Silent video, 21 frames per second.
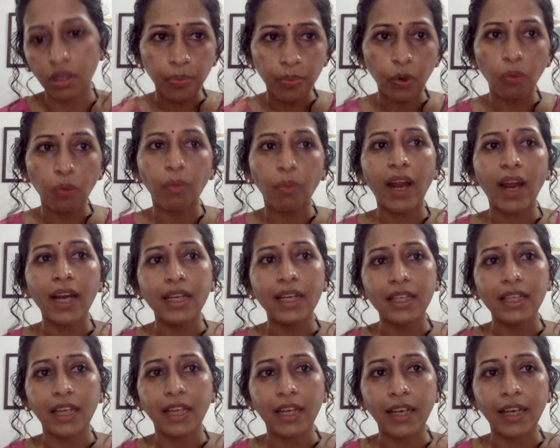
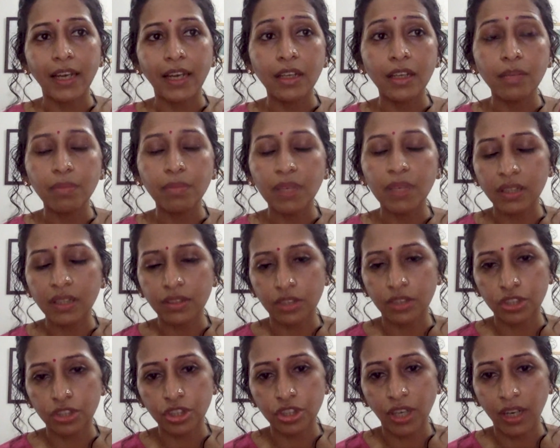providing and enabling
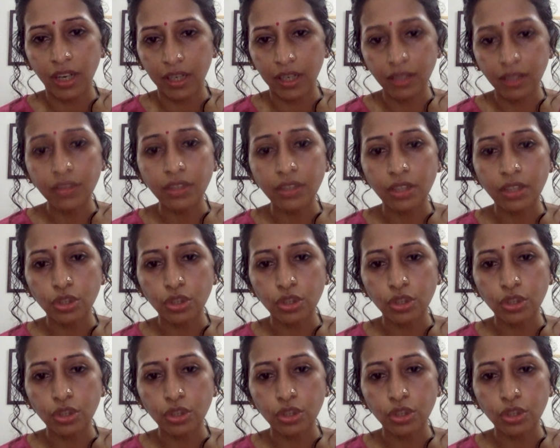the child